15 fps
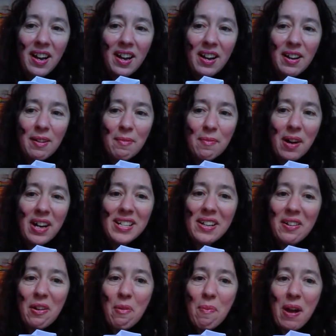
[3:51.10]
Um, I
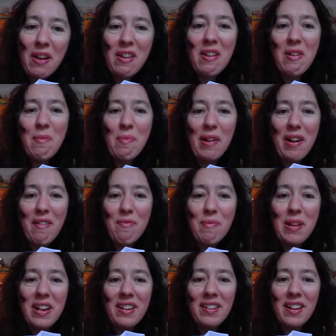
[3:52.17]
don't know about you, but I've
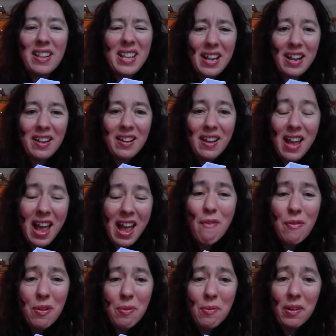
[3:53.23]
been I think
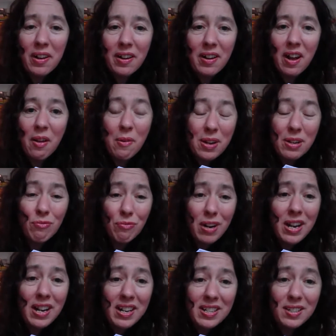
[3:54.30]
everyone I know is
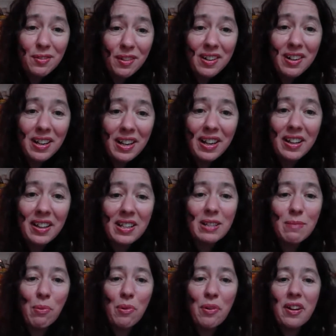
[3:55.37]
really struggling
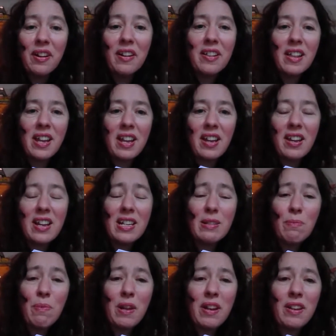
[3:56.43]
at this point. I
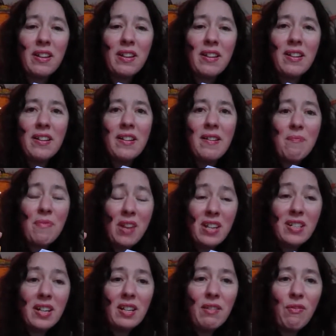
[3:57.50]
think it's been
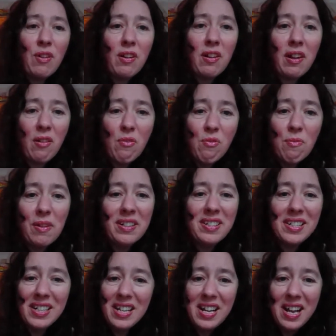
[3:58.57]
it does feel like
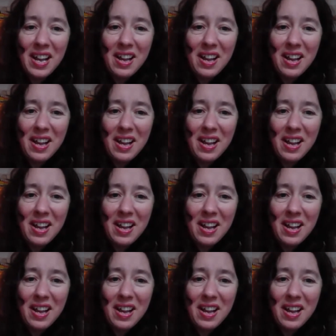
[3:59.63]
almost a